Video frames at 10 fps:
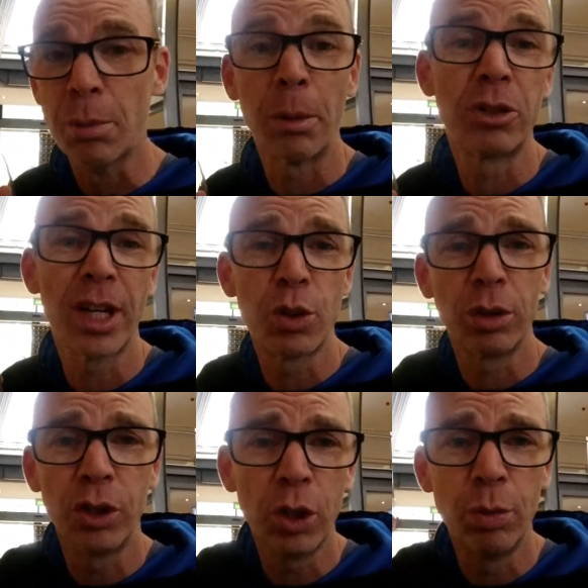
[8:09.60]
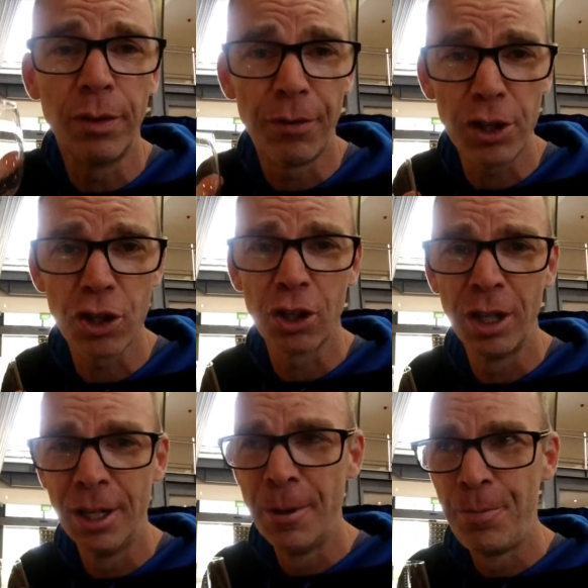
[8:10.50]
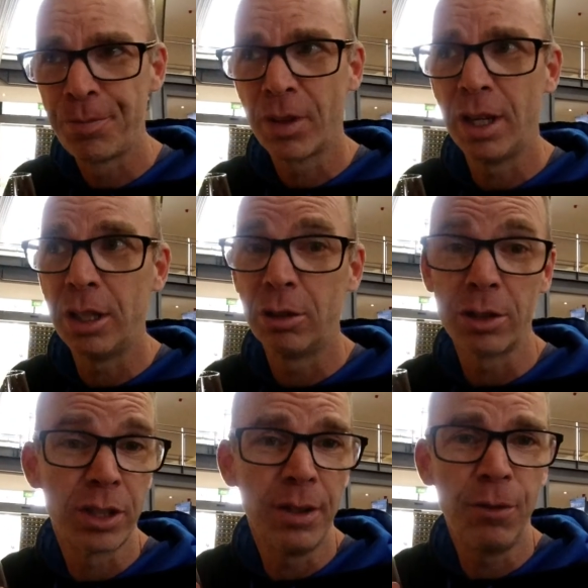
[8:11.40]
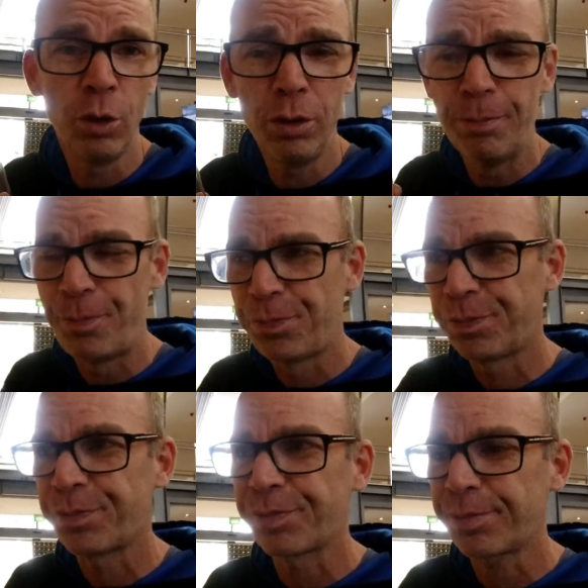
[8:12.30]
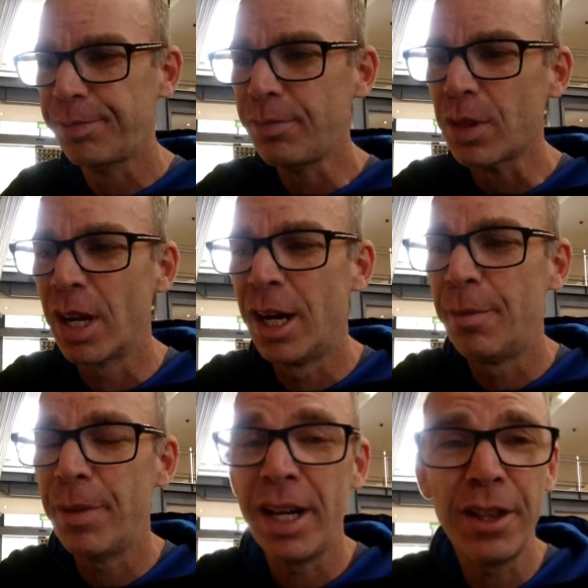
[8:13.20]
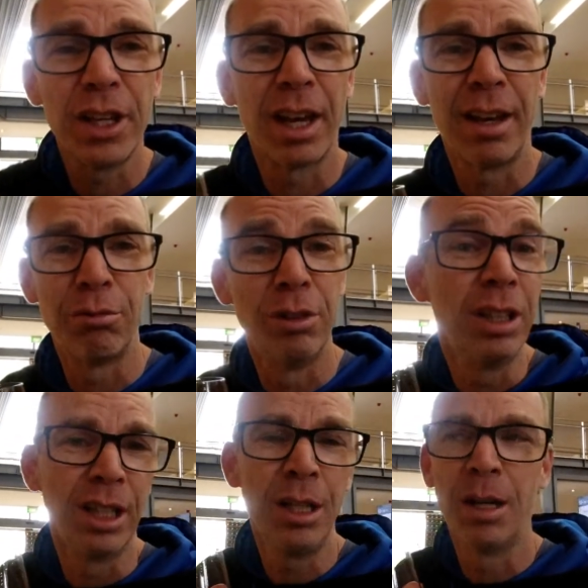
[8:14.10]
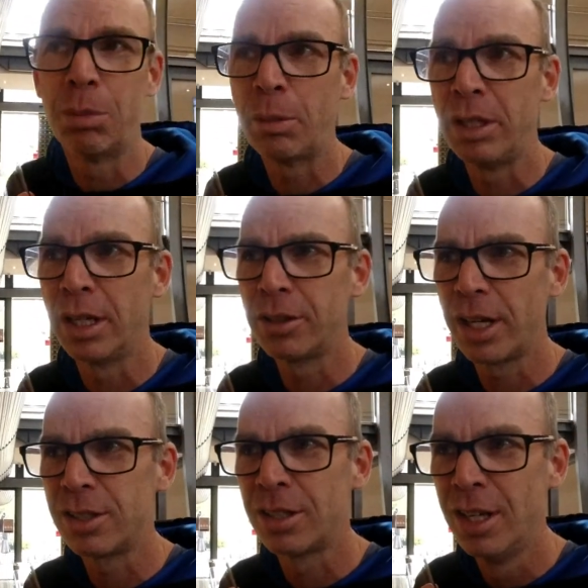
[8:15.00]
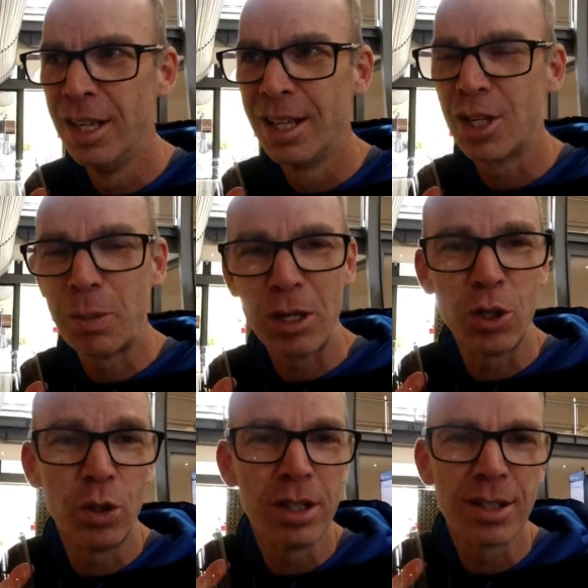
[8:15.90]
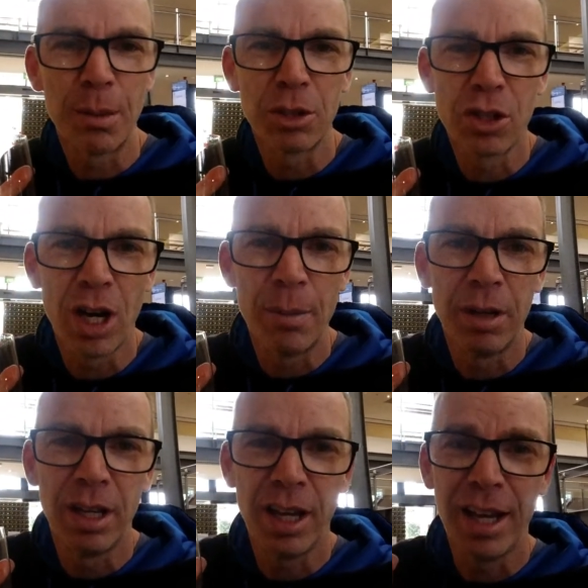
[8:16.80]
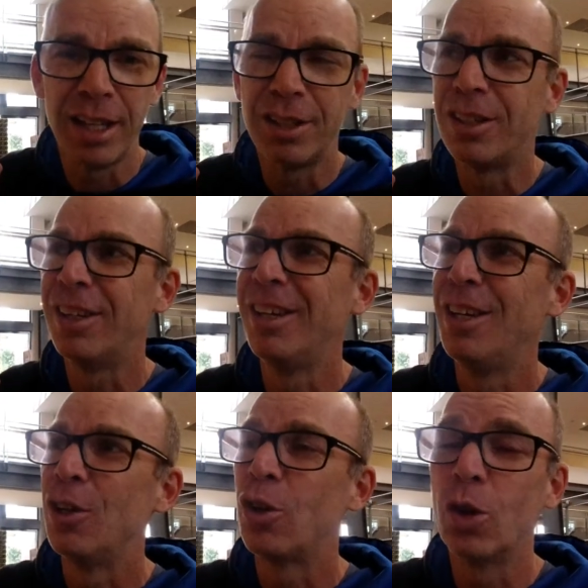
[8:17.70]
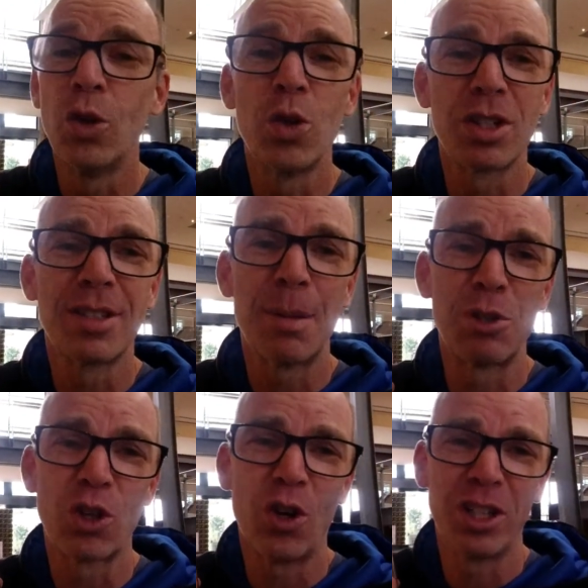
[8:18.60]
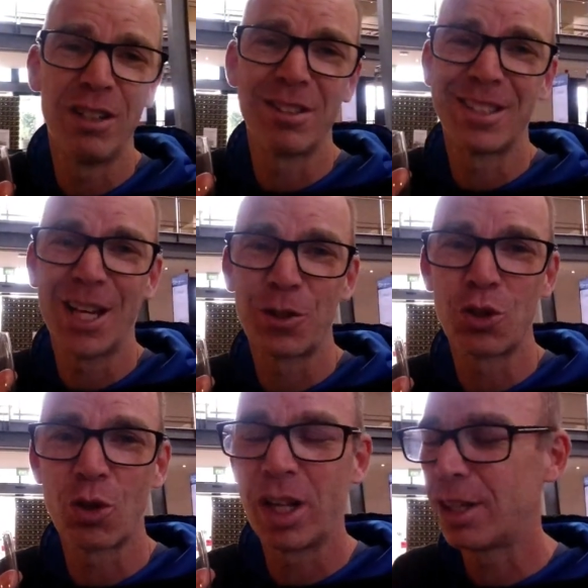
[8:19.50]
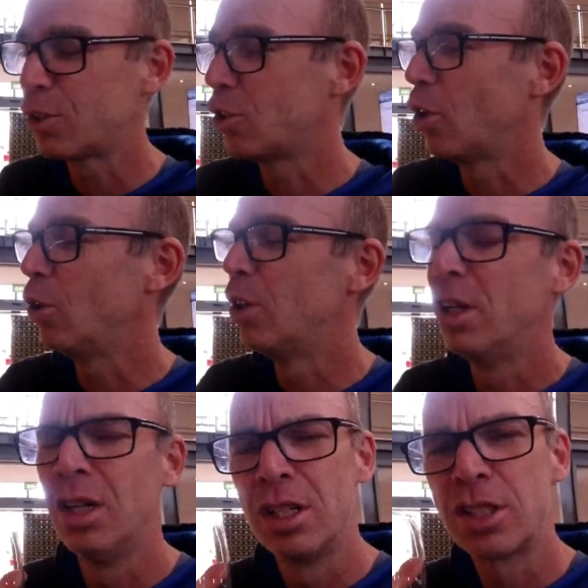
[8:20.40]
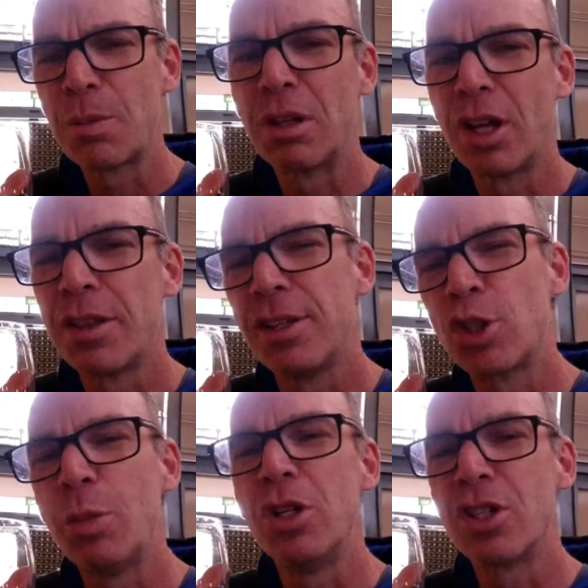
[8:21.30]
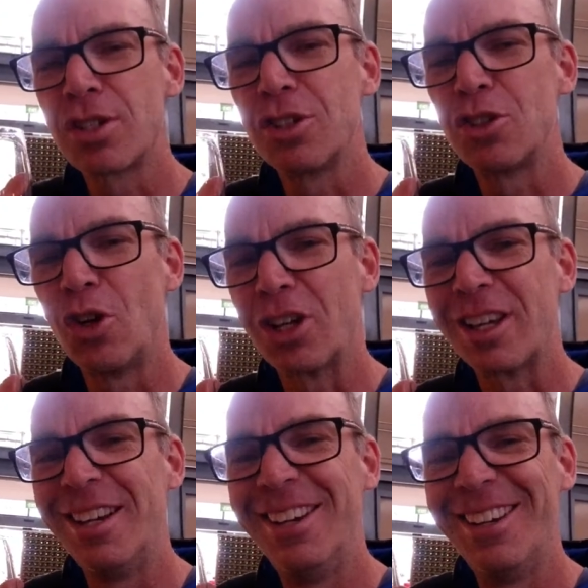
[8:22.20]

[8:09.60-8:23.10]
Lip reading: Probably tastes really good with fish, seafood, anything really. Probably good taste, especially good in summertime. And God knows the summers are hot here in South Australia, so something like this could be just the tonic.